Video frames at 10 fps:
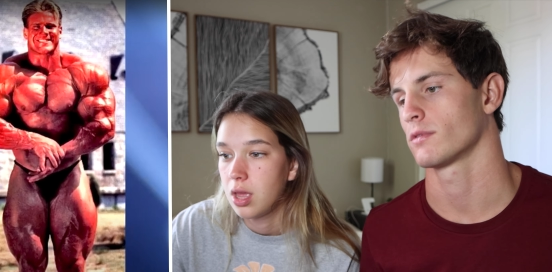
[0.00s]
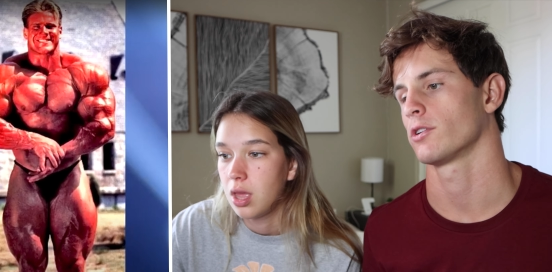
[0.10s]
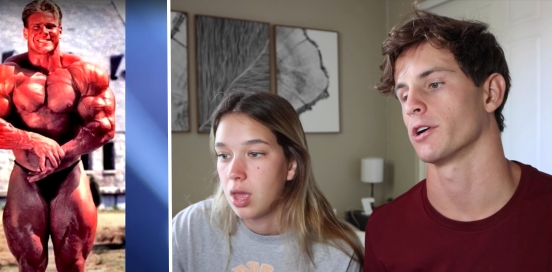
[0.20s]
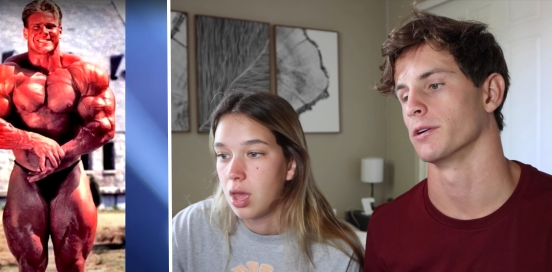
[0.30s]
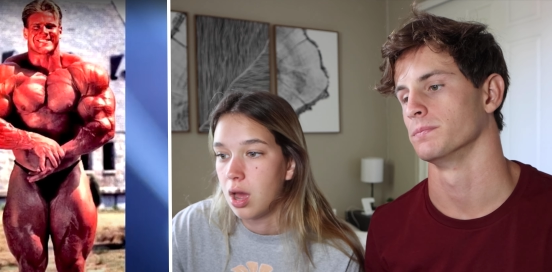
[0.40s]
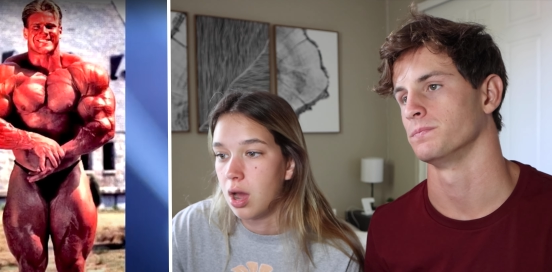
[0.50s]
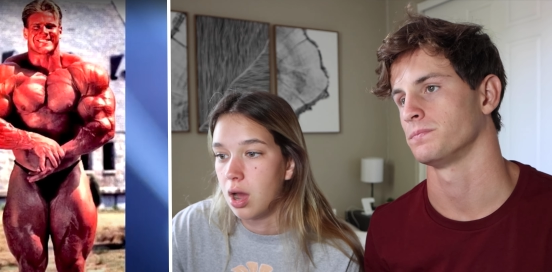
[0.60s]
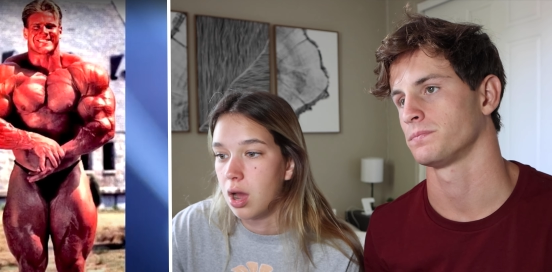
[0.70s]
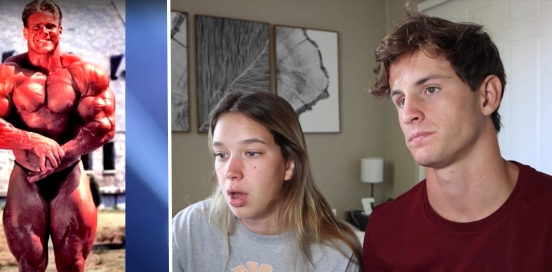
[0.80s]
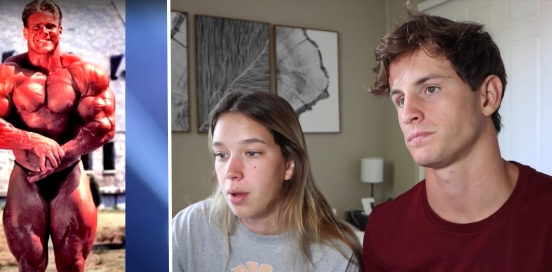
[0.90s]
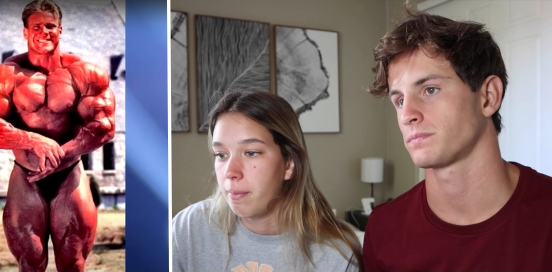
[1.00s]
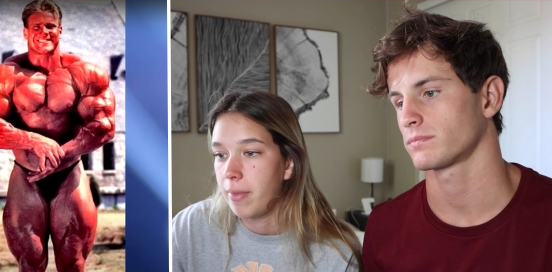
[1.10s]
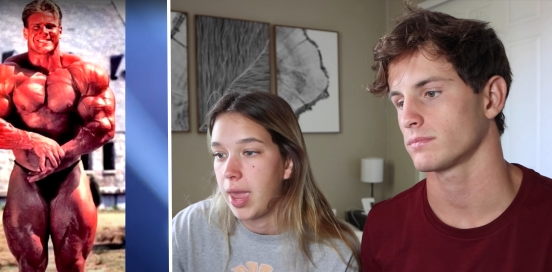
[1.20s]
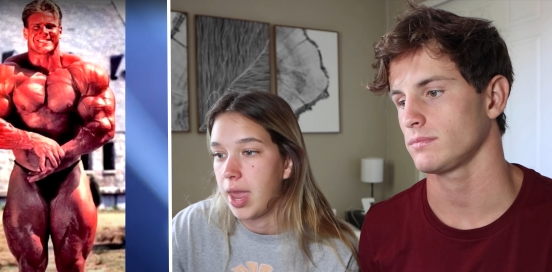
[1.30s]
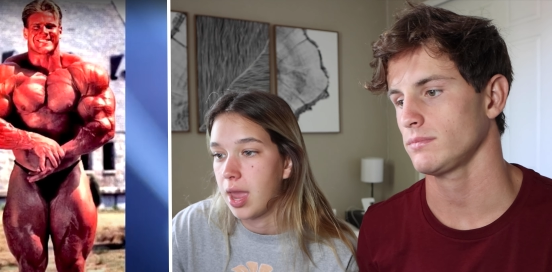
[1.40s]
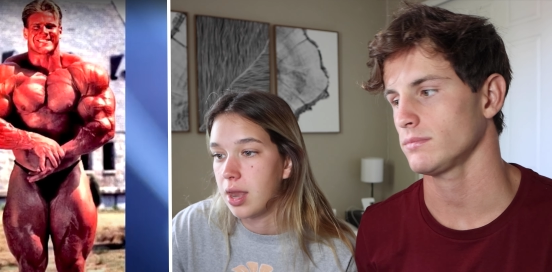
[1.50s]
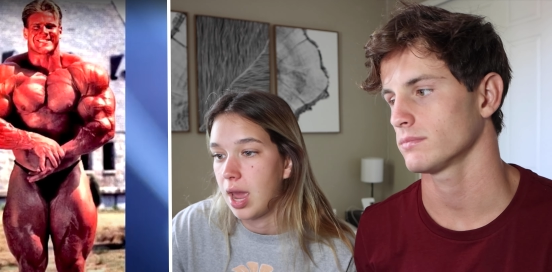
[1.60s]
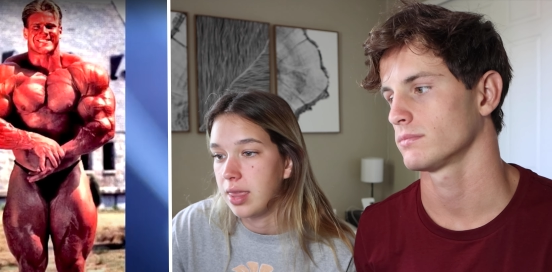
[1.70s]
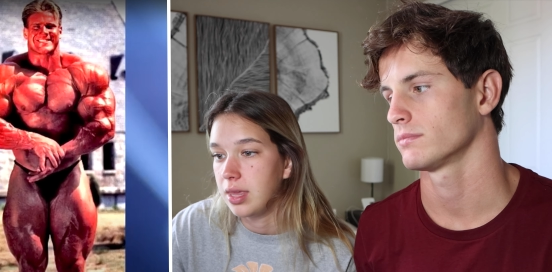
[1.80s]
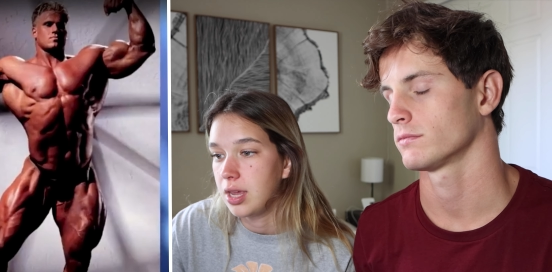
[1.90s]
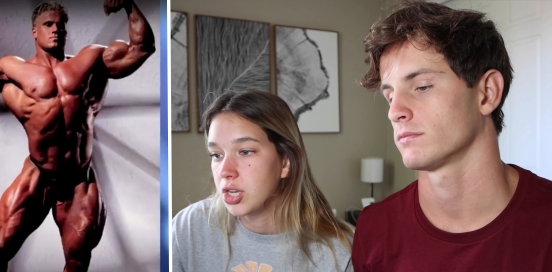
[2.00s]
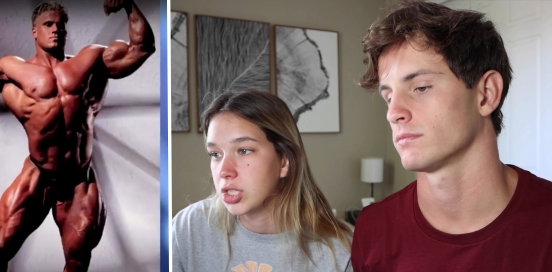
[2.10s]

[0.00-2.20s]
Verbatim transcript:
Speaker 1: Okay. Um, and I think he